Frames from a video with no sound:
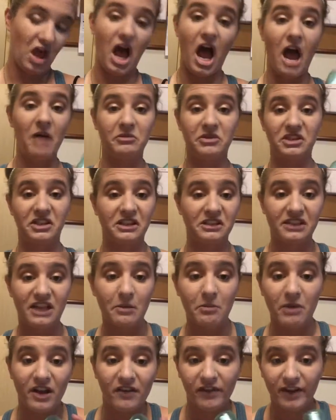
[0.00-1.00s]
I'm just gonna
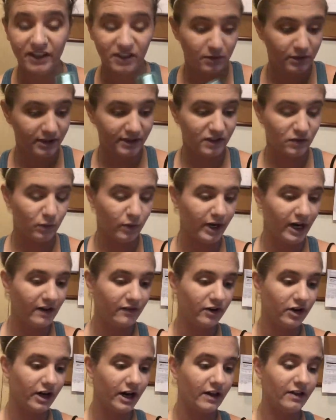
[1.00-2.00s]
set my face with this,
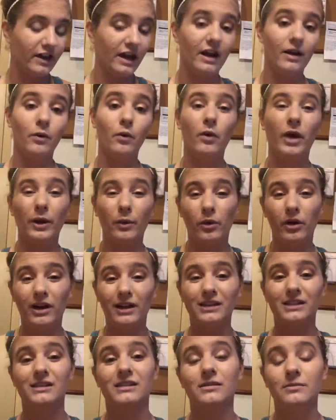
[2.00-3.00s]
whatever. And then like while
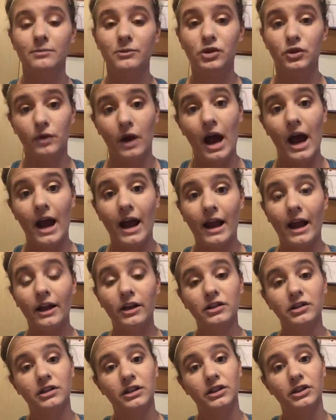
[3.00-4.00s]
it's drying, I
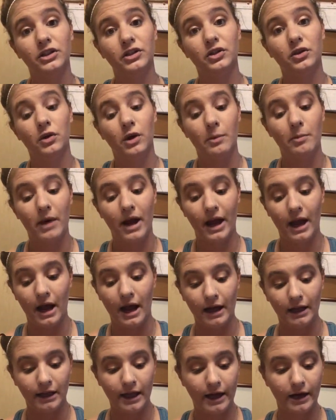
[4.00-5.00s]
usually do my
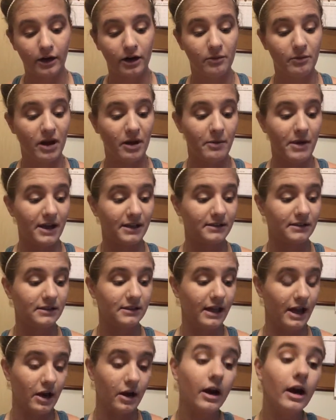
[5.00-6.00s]
eyeliner and my
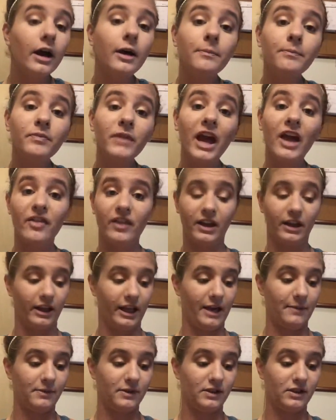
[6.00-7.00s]
mascara and then
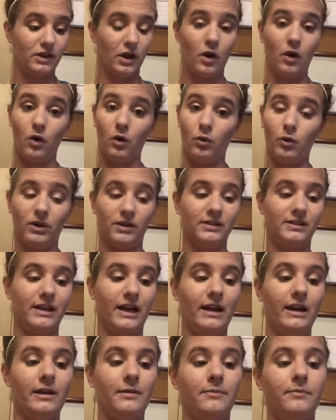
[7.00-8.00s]
lips. So we'll
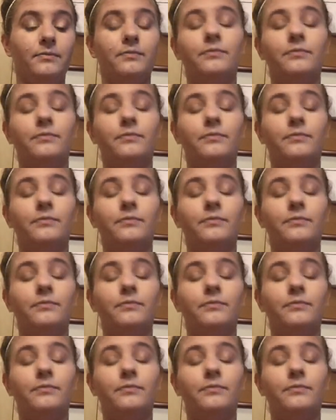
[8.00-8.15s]
set it.